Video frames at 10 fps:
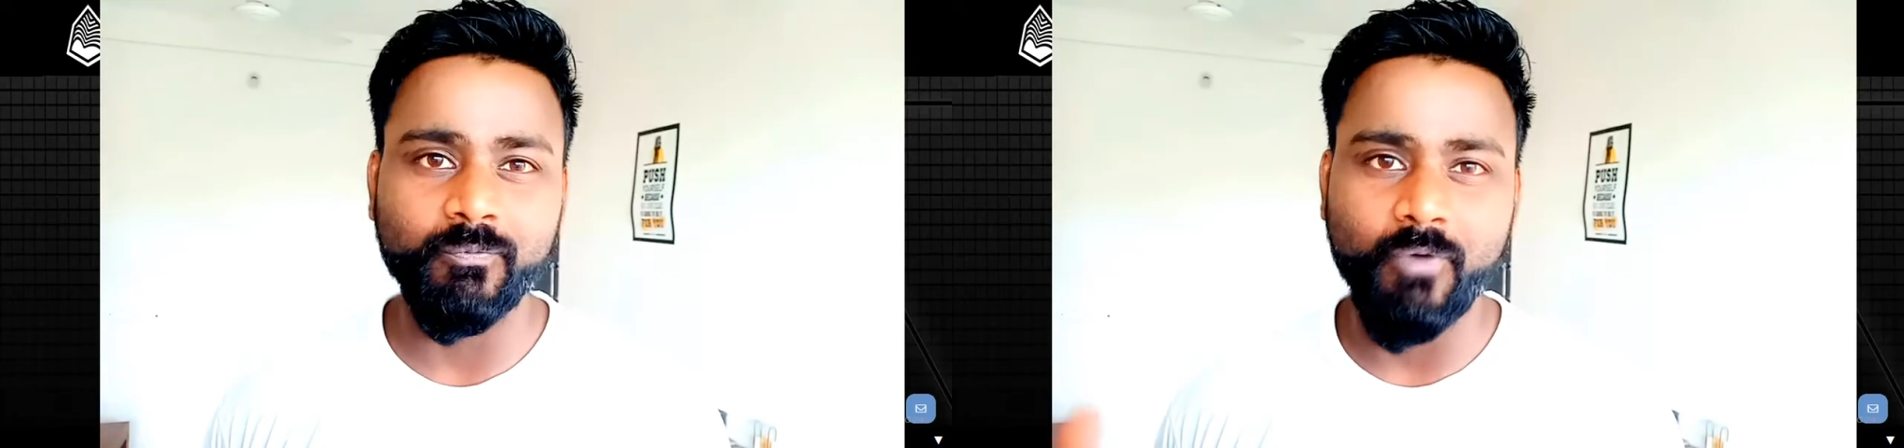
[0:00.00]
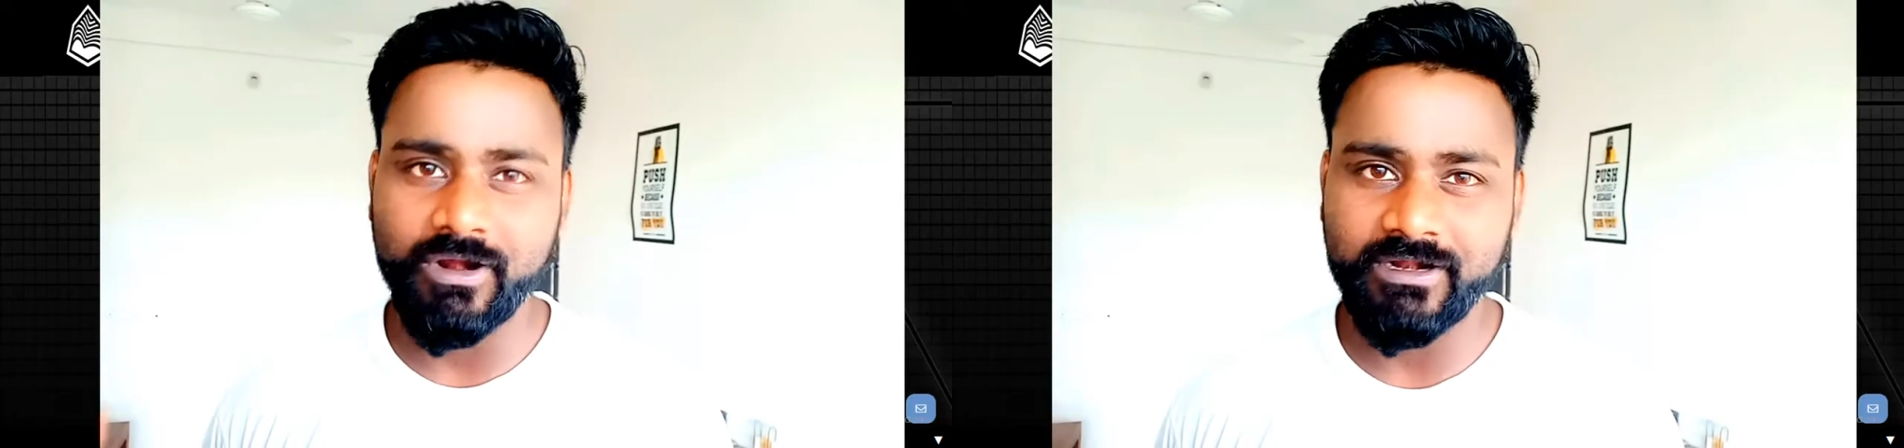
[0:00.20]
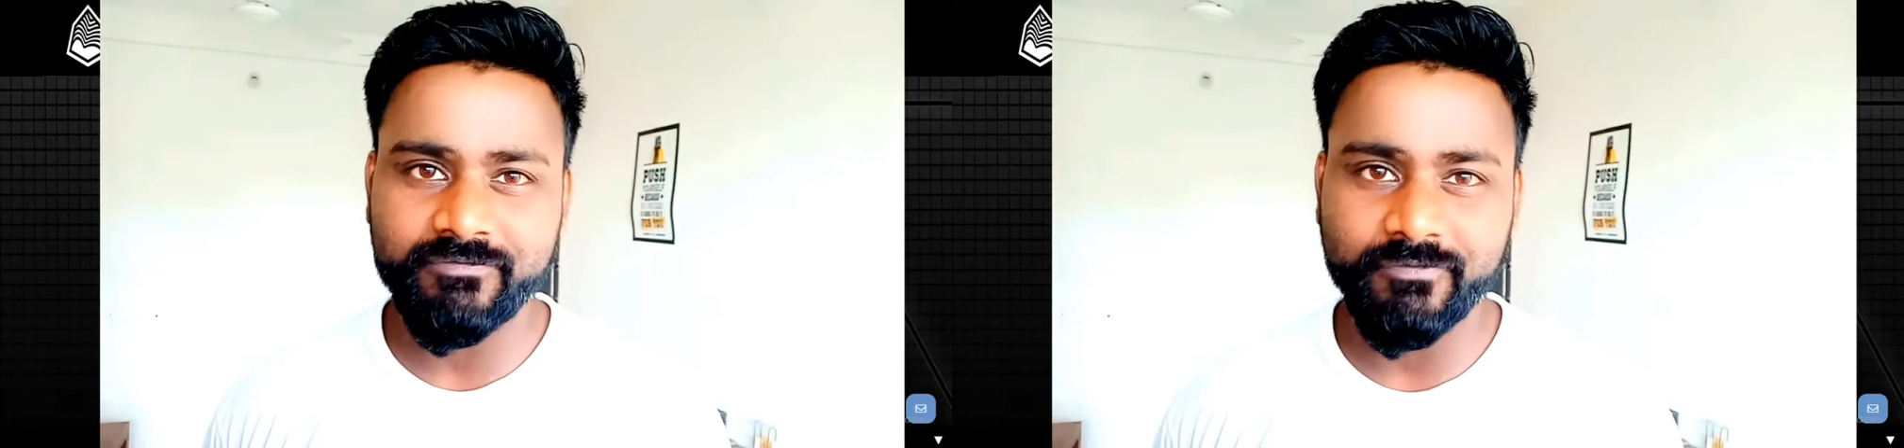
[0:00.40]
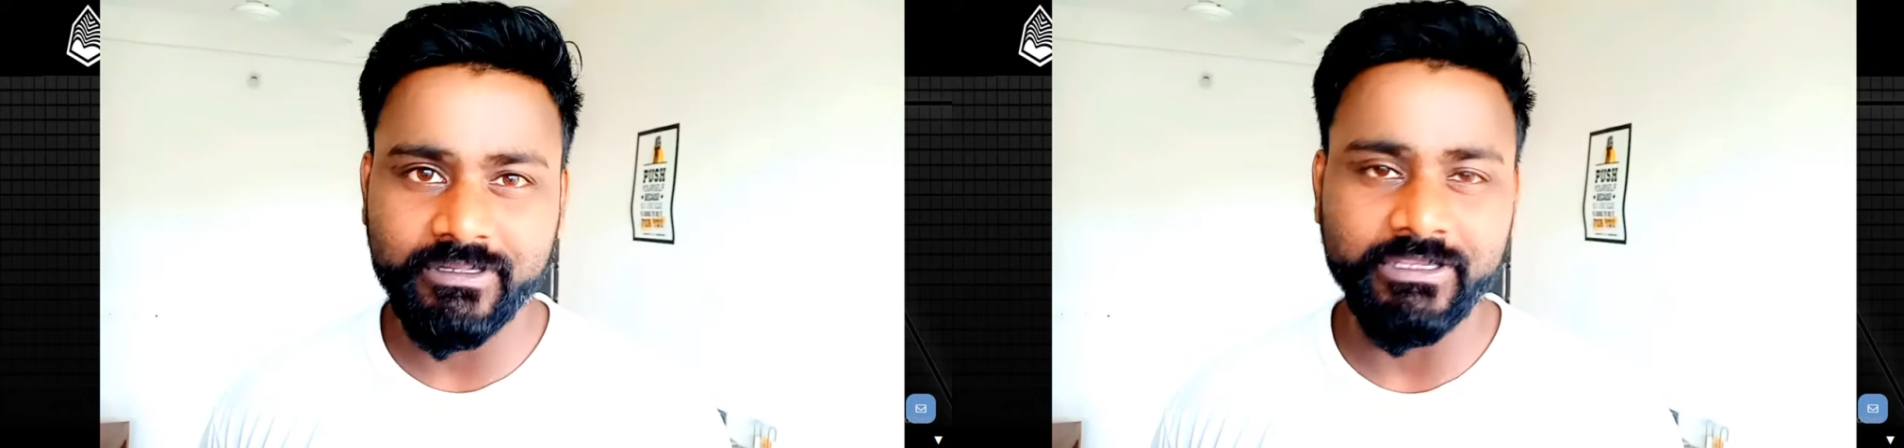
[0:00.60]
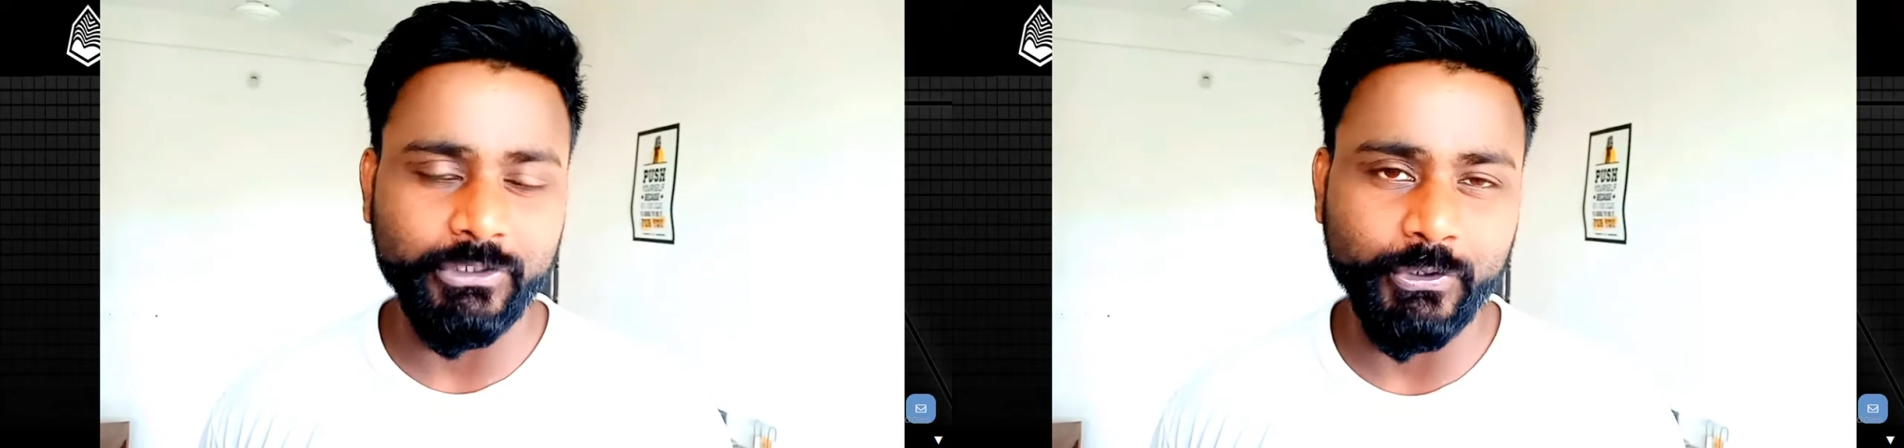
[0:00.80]
wallet for
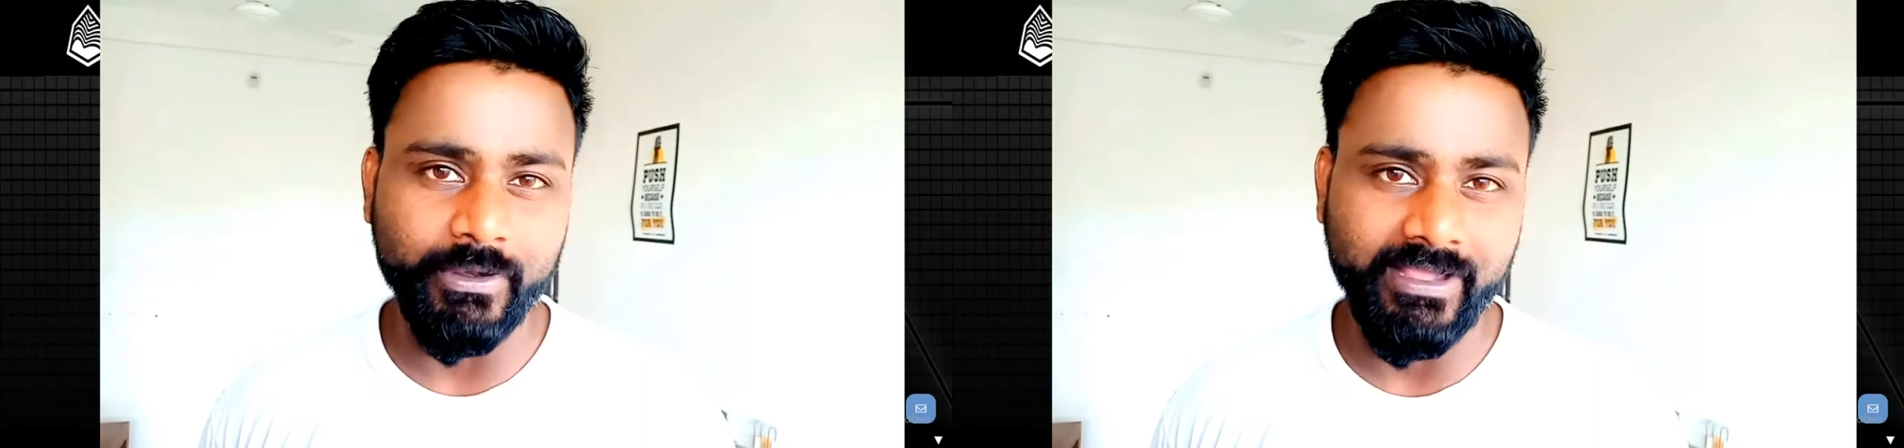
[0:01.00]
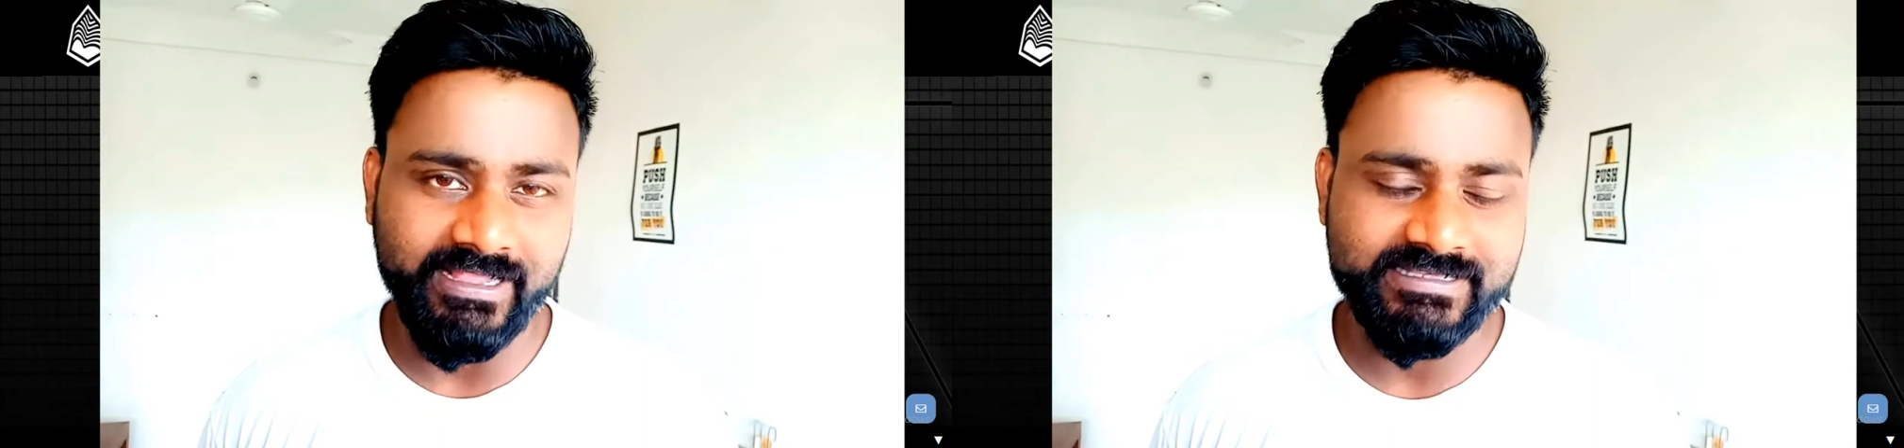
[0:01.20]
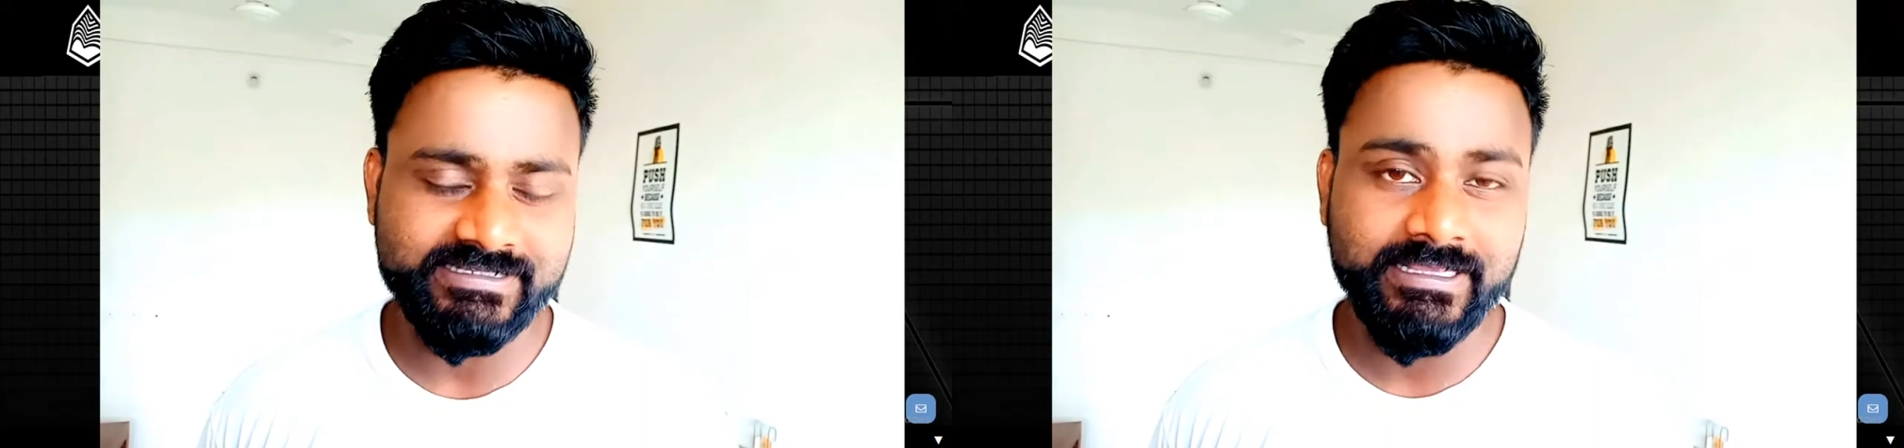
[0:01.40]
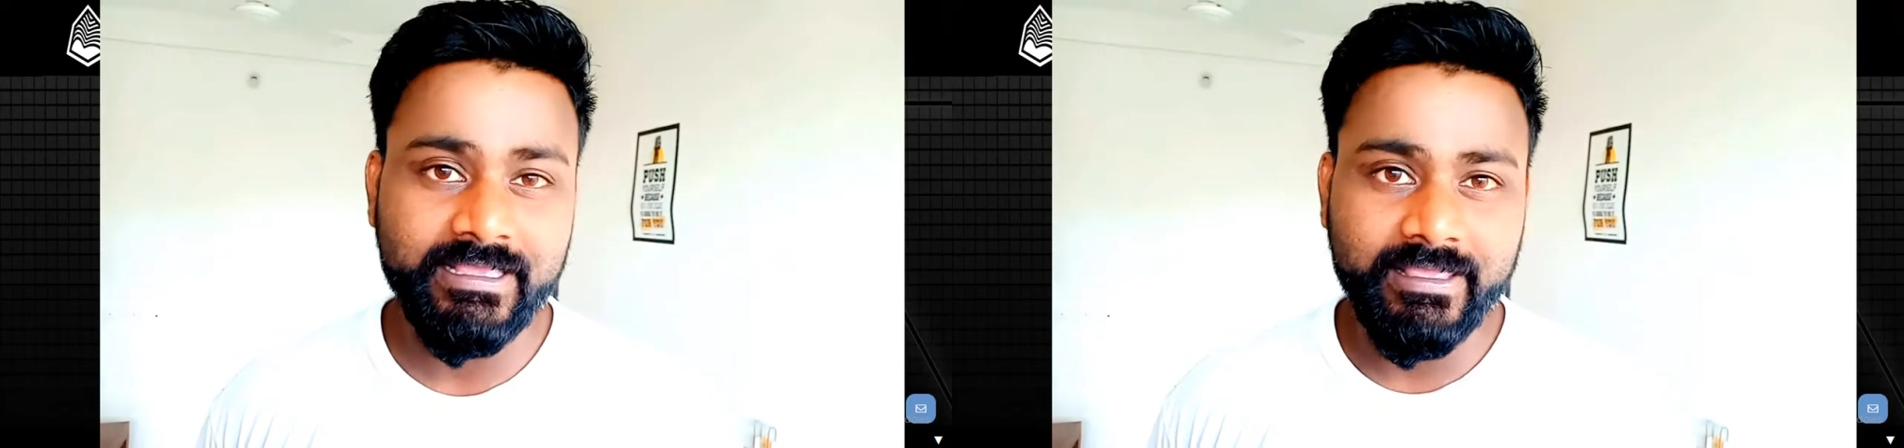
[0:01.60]
the EOS